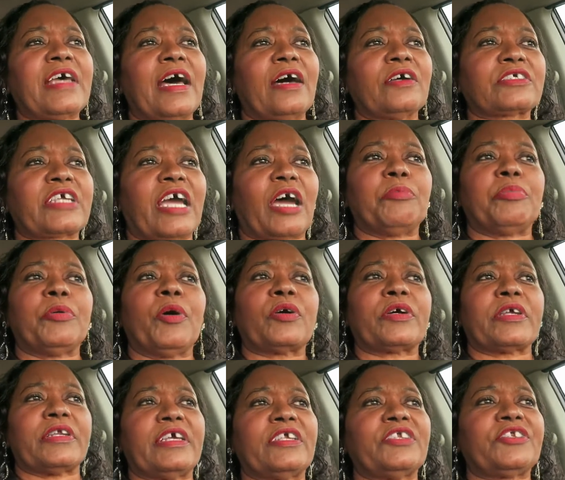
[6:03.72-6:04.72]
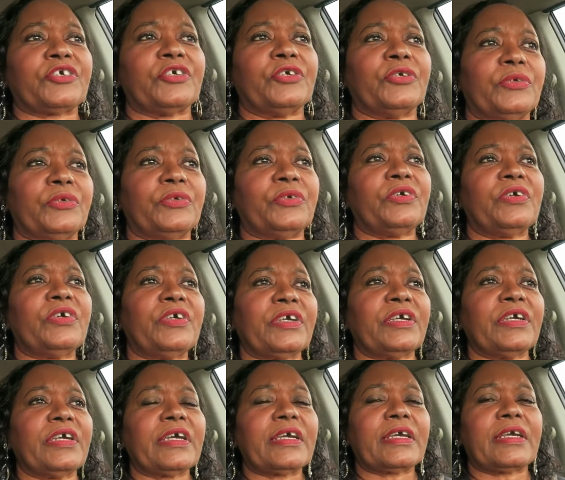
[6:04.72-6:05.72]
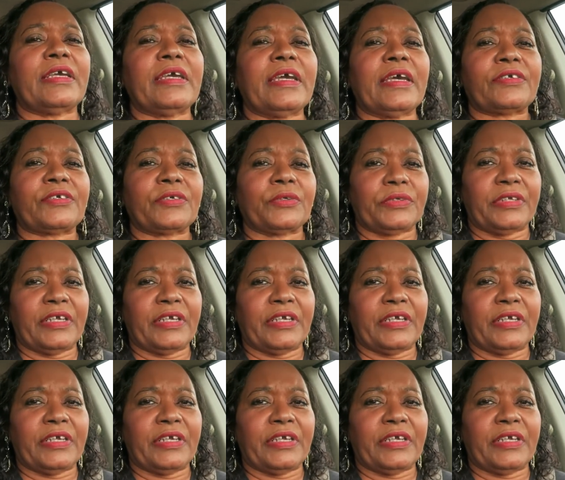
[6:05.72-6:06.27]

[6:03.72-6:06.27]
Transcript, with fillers: house got broken into. Guess who